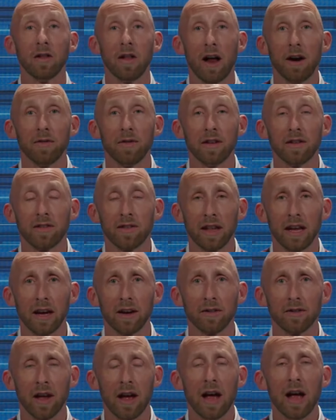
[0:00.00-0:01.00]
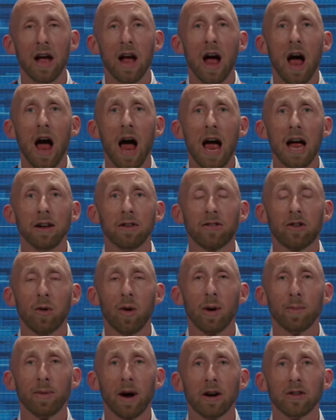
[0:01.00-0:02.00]
a lot of these things. And
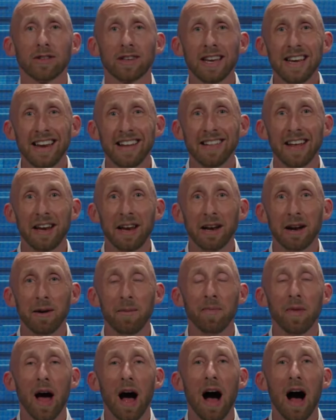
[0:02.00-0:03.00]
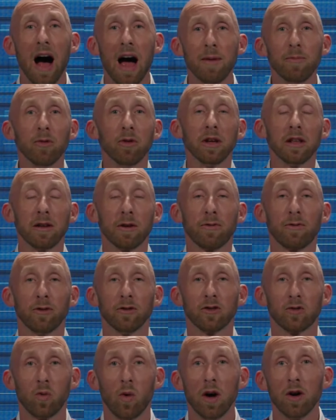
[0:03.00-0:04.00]
so by articulating them, I'm really the
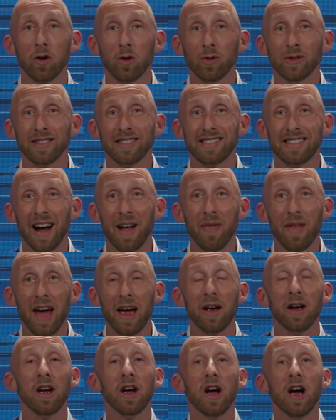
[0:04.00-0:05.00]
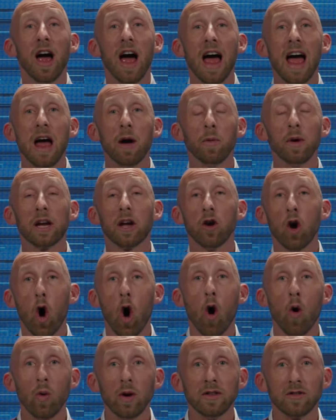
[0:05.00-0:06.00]
first one who has done that. And we can
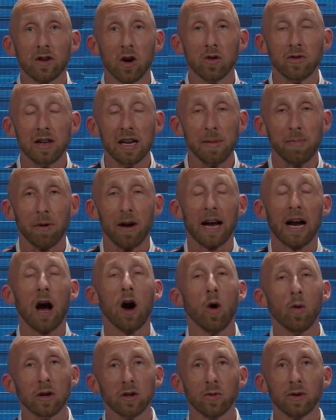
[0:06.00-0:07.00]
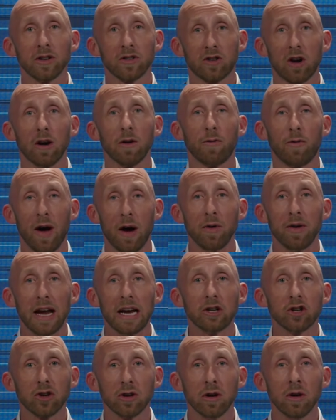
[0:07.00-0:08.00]
always go deeper. Like I always want to start
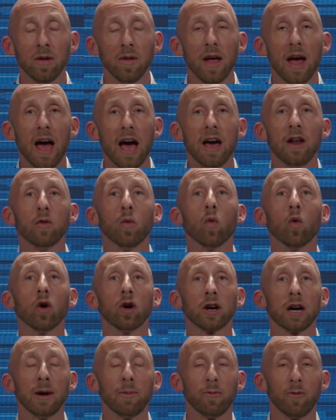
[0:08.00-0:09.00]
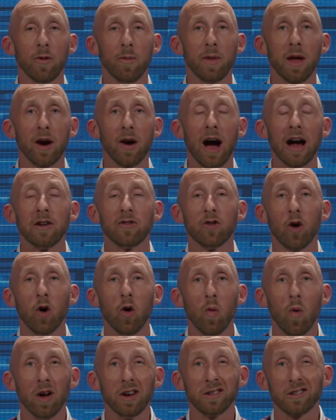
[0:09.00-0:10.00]
foundational and work up from there. I
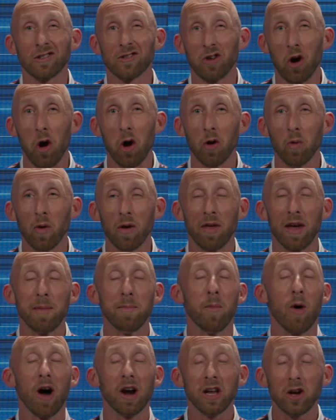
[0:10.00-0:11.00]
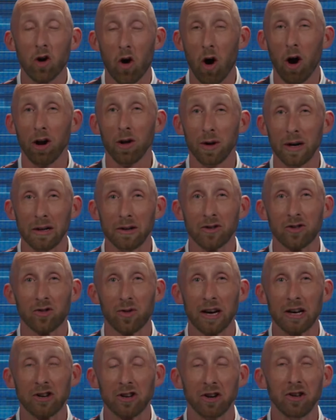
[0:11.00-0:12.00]
don't want to start with a Monte Carlo
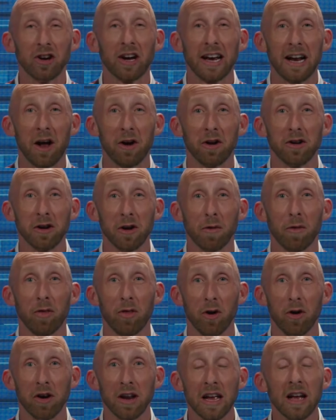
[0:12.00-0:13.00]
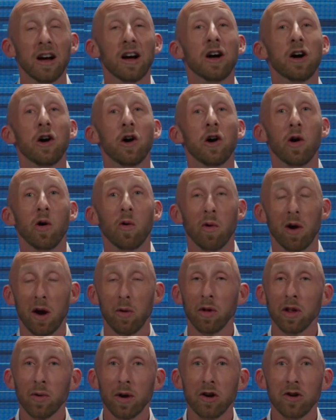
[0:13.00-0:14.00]
illustration looking out on year 30. What I
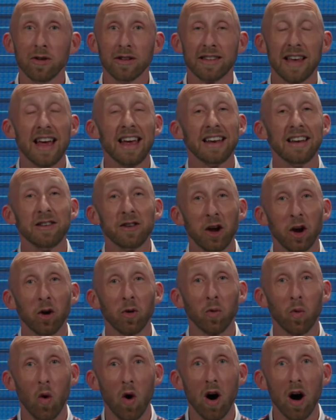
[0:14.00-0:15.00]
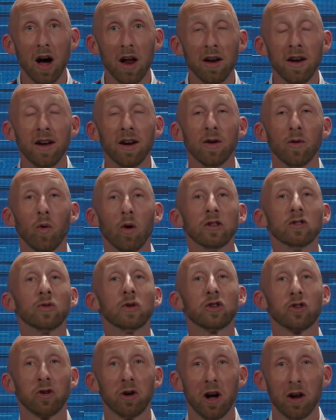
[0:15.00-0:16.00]
really want to do is, hey, in year 1, once
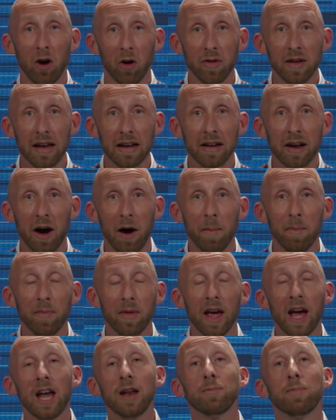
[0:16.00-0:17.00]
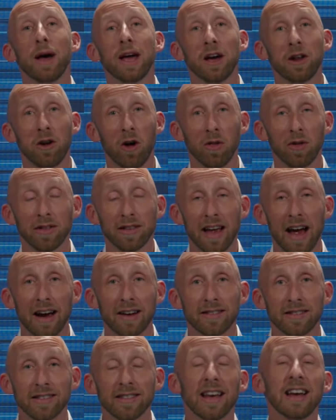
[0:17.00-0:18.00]
we turn on all the income and pay on all the
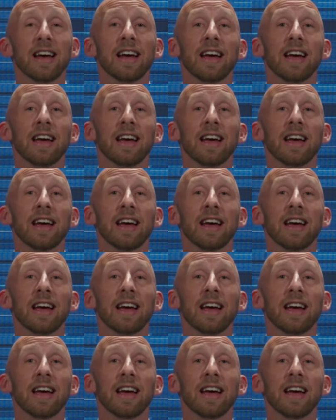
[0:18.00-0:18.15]
taxes,